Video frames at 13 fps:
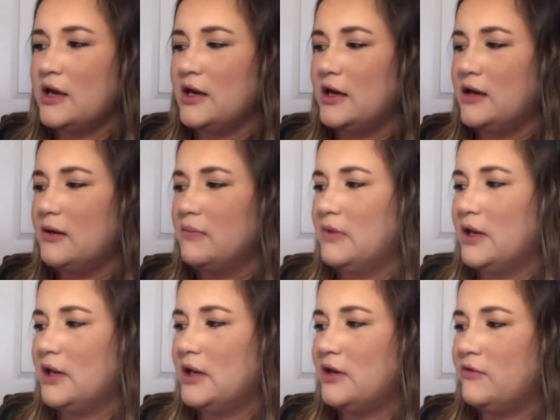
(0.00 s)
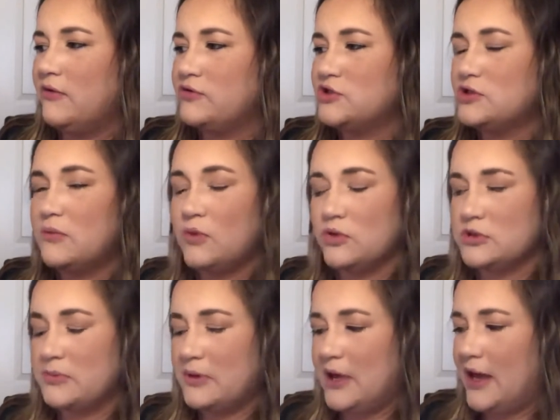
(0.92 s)
um, to
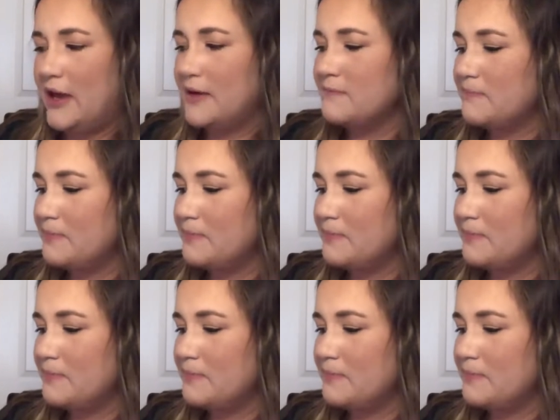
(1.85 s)
multiply.